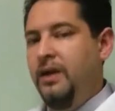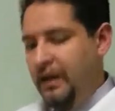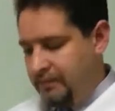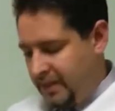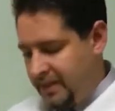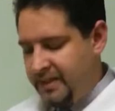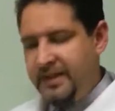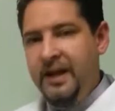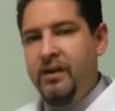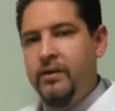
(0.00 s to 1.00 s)
I'm writing it
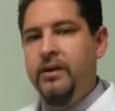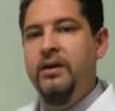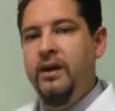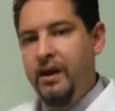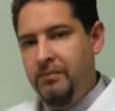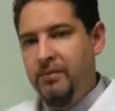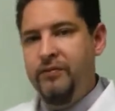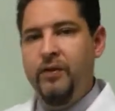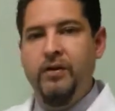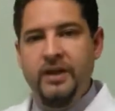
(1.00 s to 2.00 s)
down, I'm
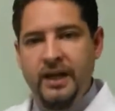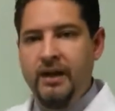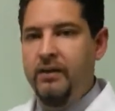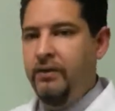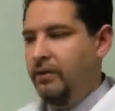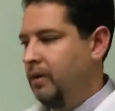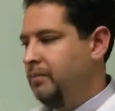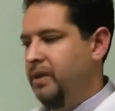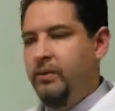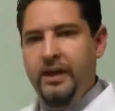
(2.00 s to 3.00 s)
referring you out, or I'm
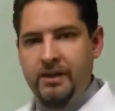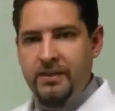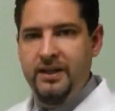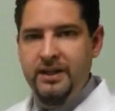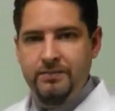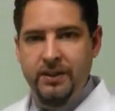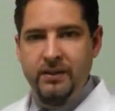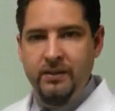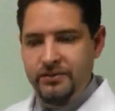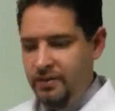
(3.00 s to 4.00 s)
going to recommend these
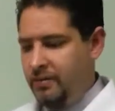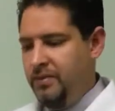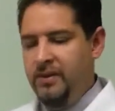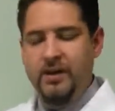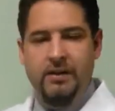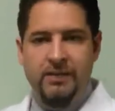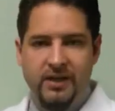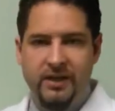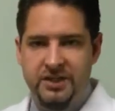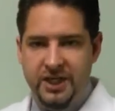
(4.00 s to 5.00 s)
pills, or I'm going to recommend
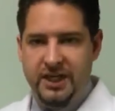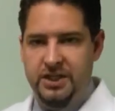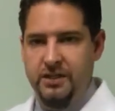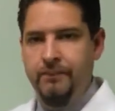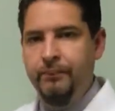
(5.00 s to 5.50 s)
an injection.